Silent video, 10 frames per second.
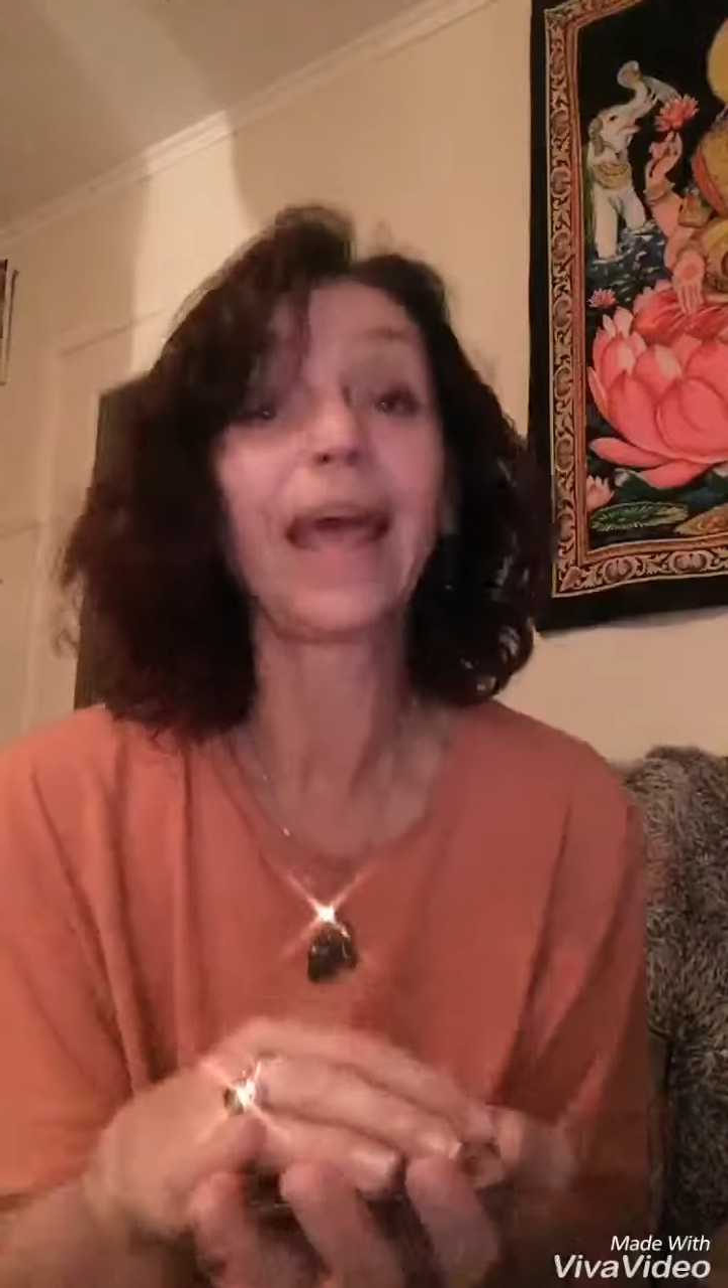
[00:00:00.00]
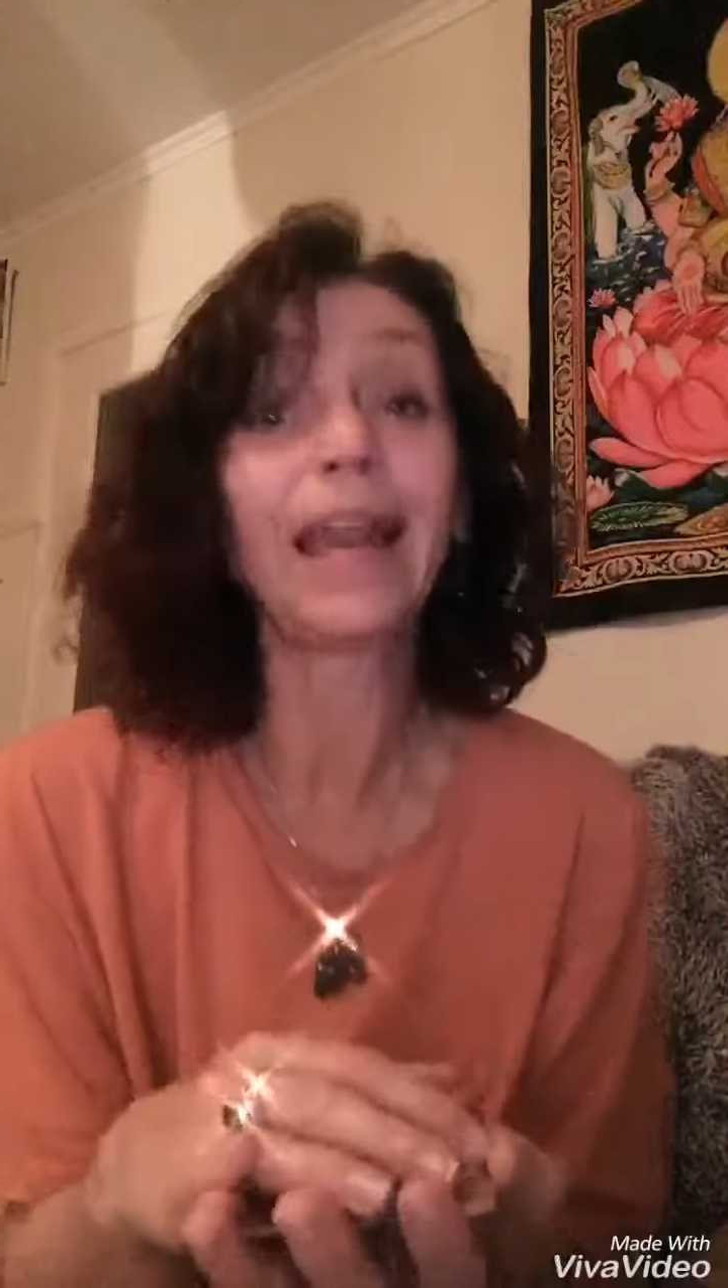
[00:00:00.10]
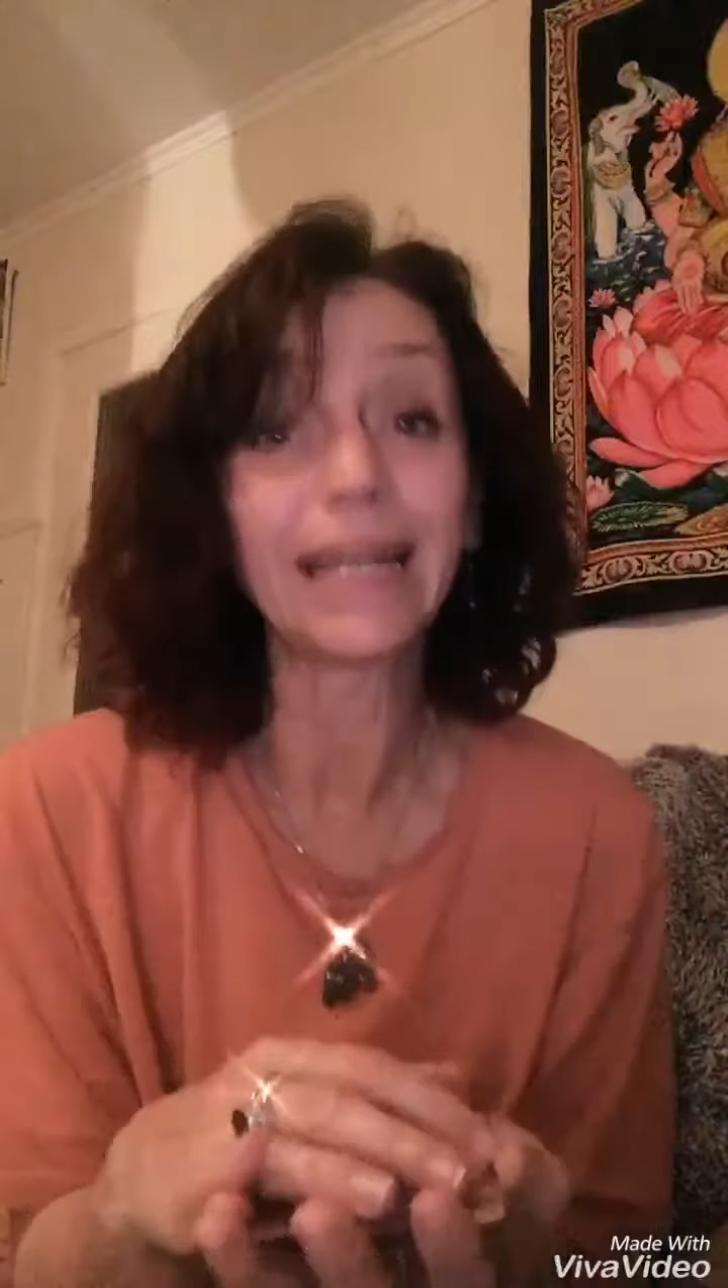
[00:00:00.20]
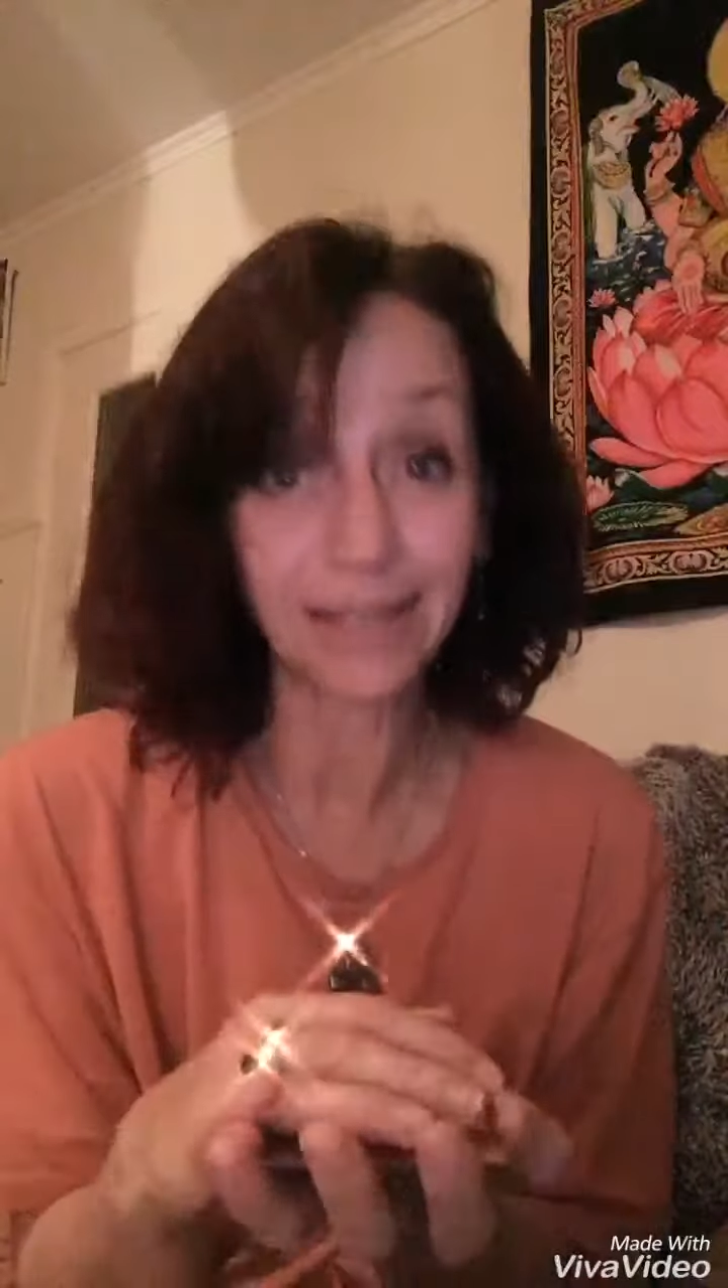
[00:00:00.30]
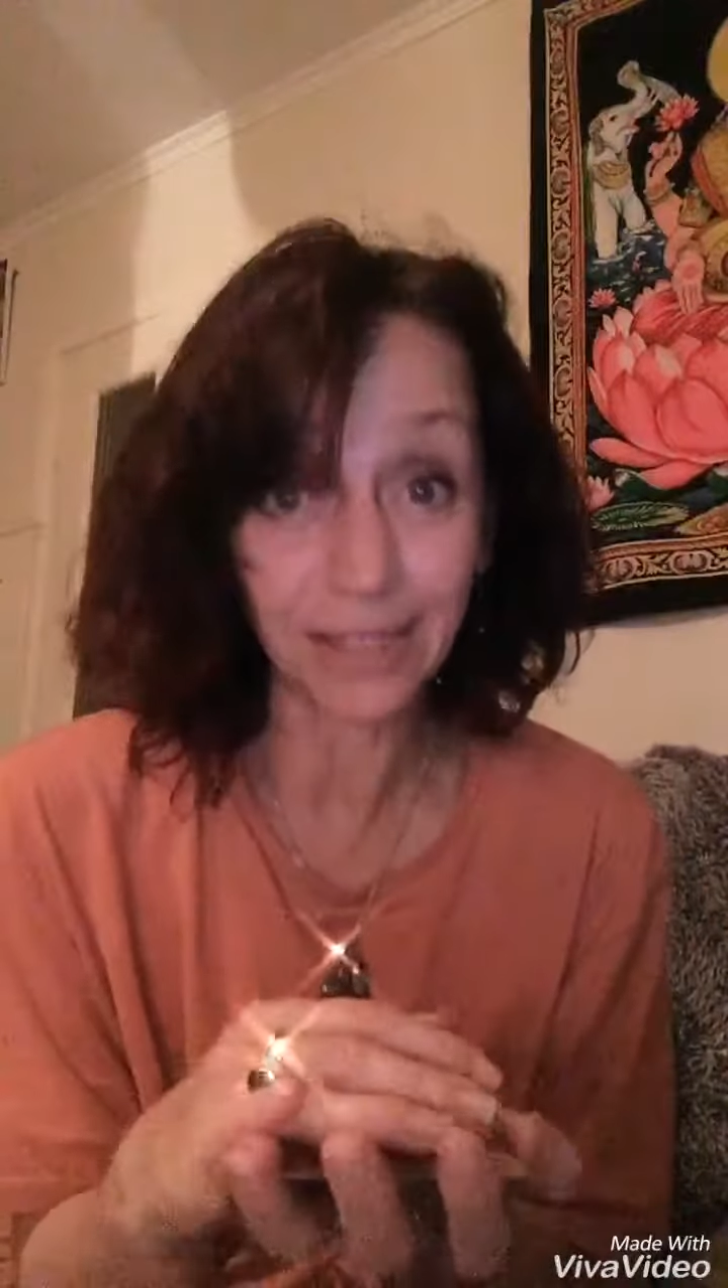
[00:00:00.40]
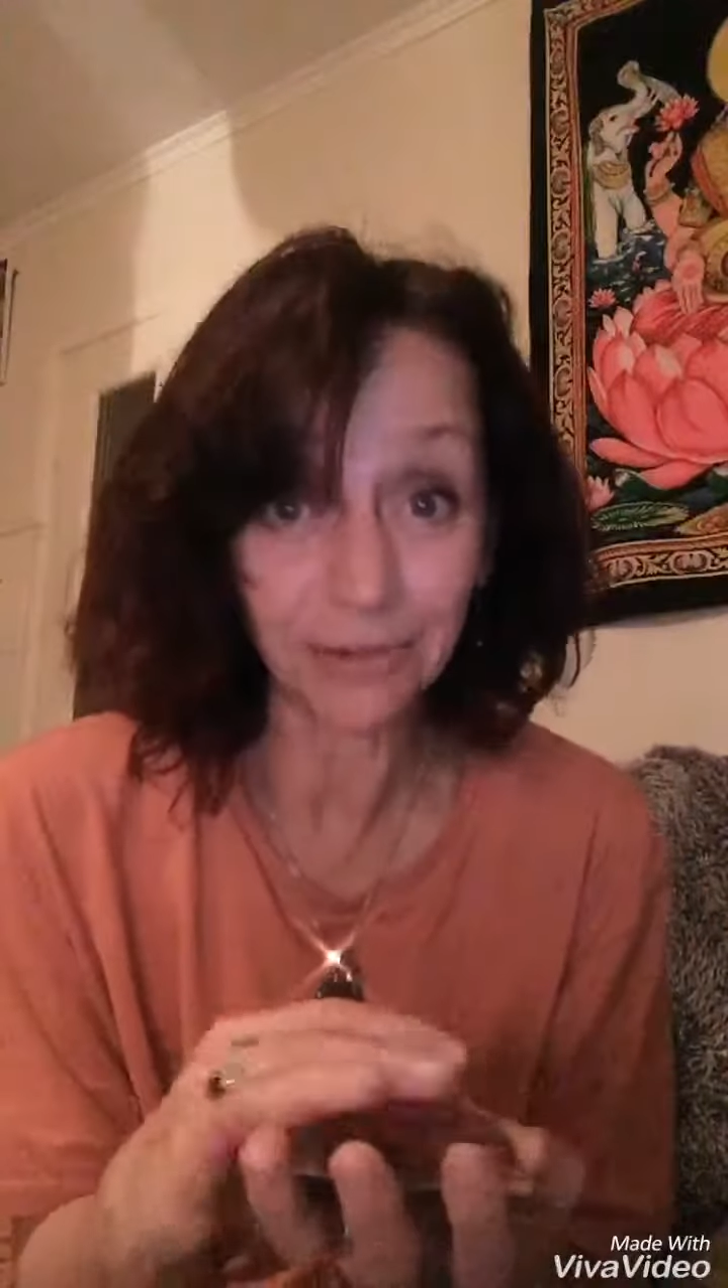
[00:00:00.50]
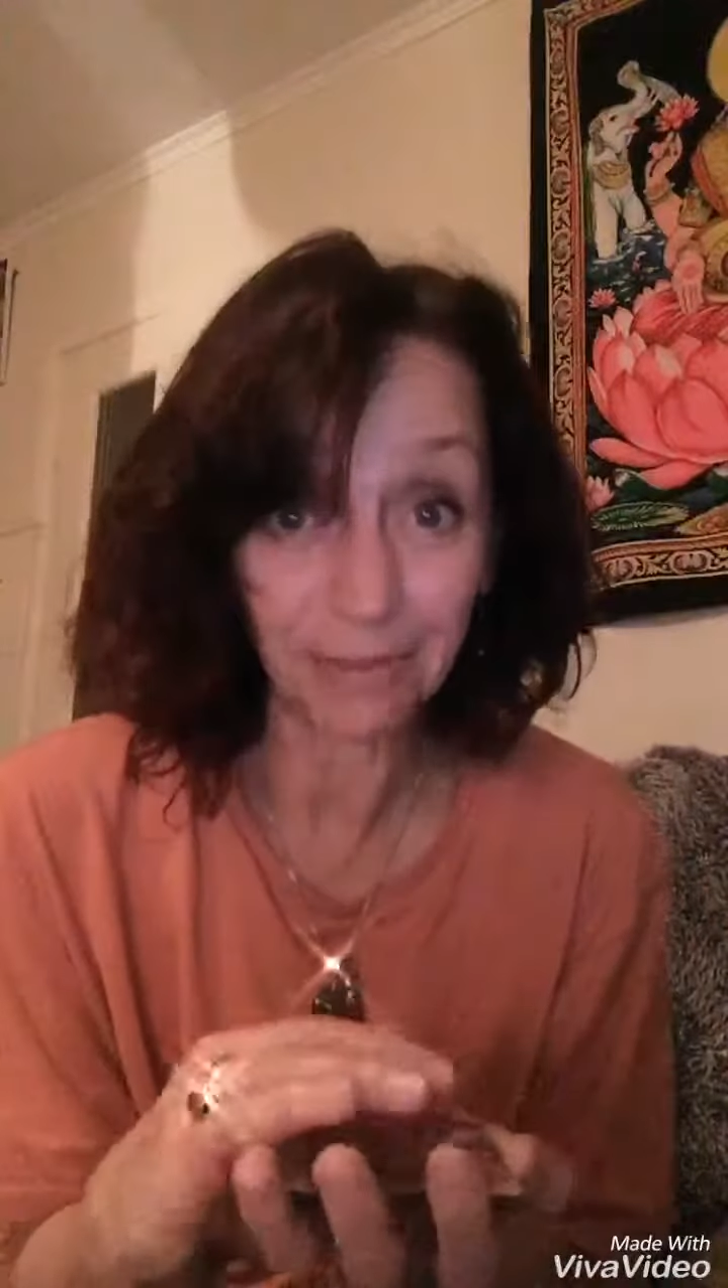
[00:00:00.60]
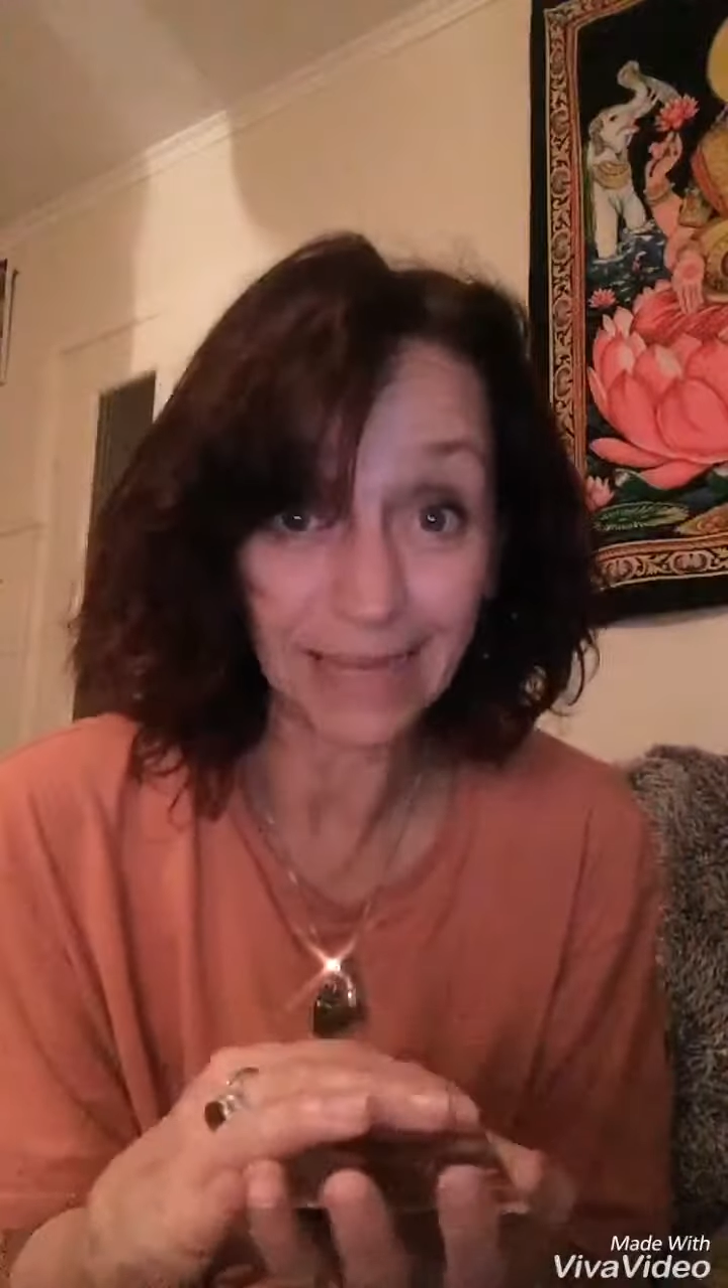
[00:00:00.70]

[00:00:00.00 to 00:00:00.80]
let's ask for a